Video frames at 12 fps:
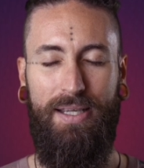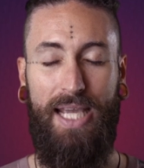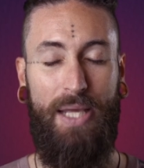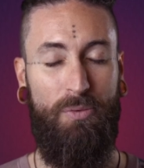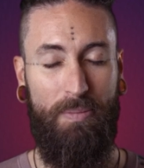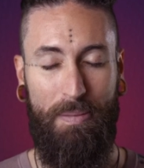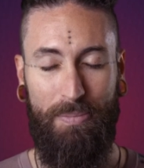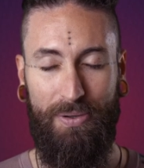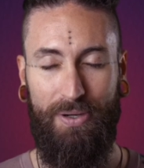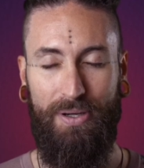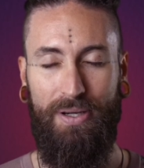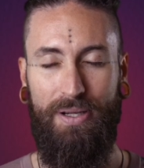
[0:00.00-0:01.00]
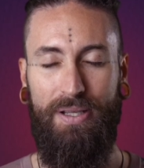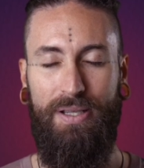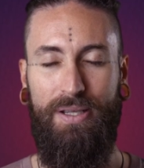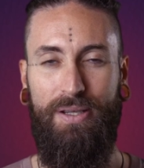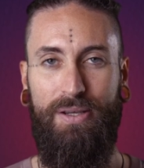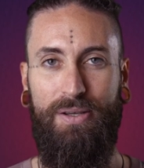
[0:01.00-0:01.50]
And remember,
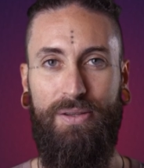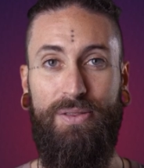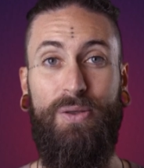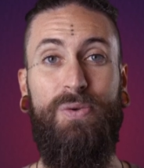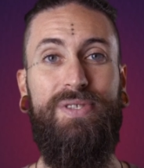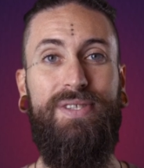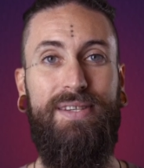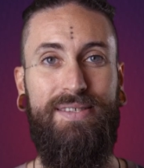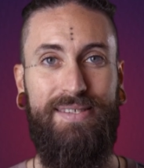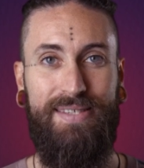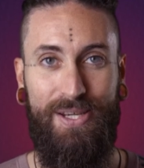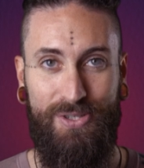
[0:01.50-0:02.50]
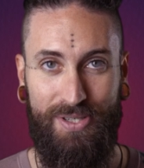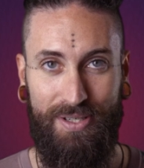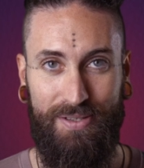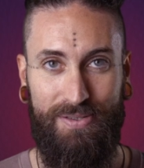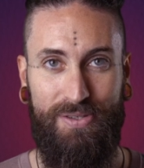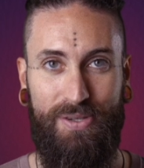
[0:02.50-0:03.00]
those
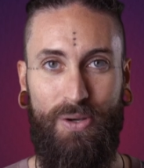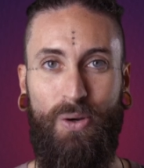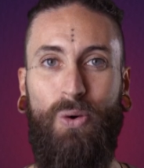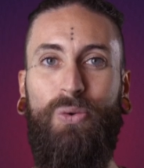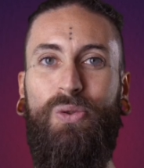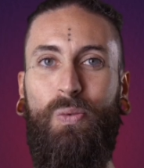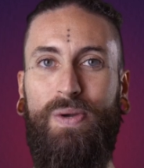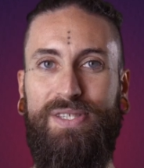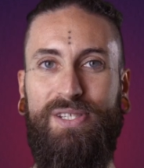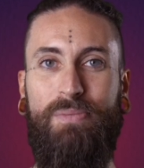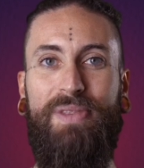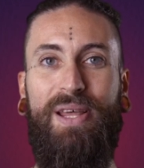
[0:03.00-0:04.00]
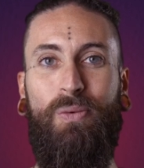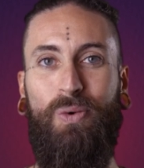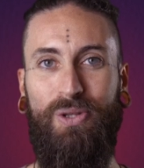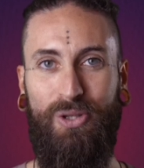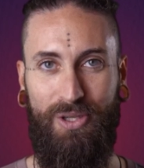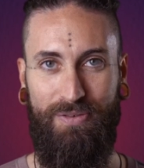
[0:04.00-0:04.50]
sensations hold the wisdom that we're
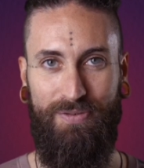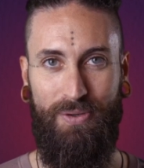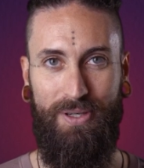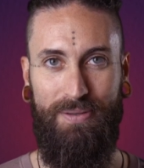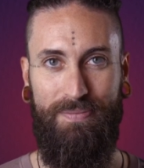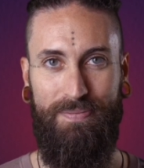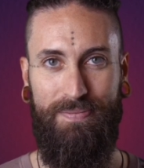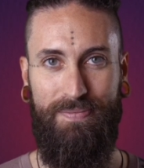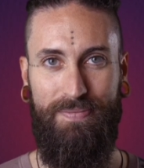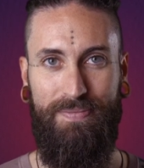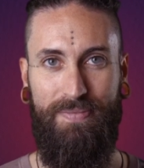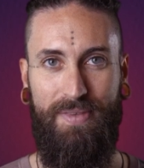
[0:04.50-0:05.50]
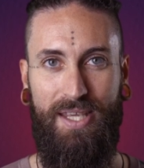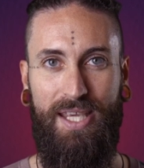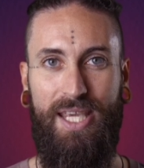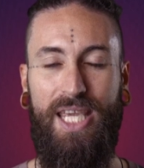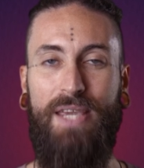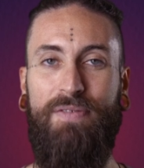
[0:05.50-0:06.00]
looking for.
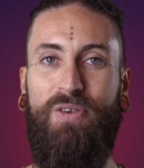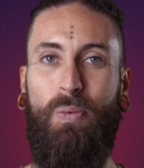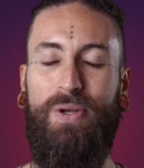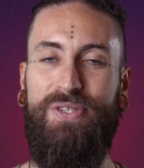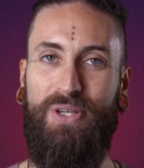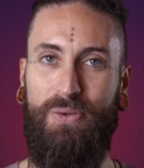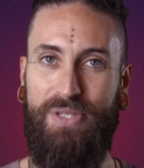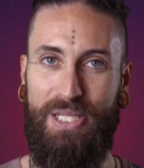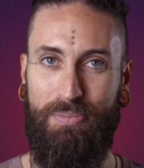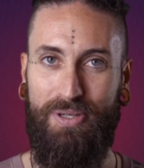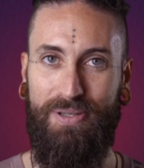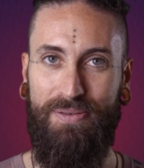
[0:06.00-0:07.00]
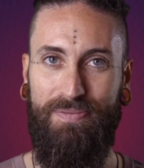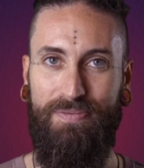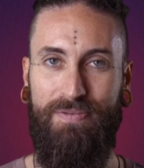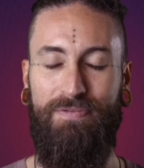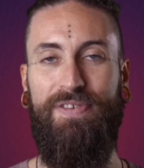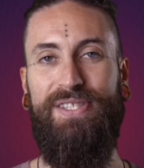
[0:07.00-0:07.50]
If you want to go deeper,
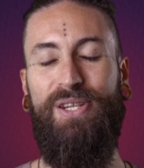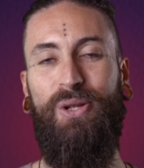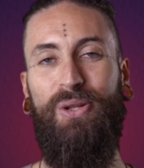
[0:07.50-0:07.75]
visit